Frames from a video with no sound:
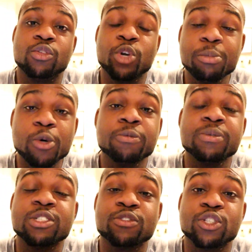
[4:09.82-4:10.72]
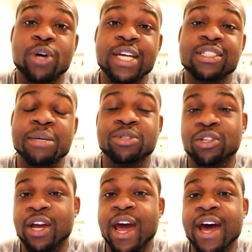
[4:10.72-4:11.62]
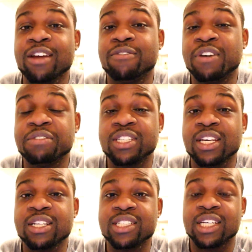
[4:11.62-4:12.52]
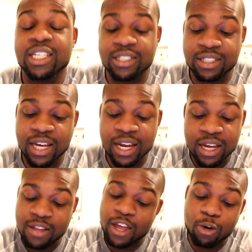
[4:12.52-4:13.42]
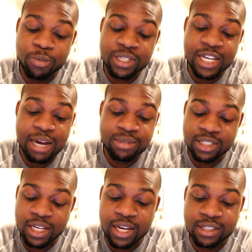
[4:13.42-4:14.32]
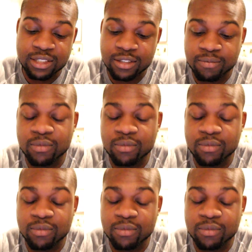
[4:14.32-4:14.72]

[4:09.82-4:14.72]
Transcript: three movements for triceps, and you're adding 15 to each set, that'll be times six.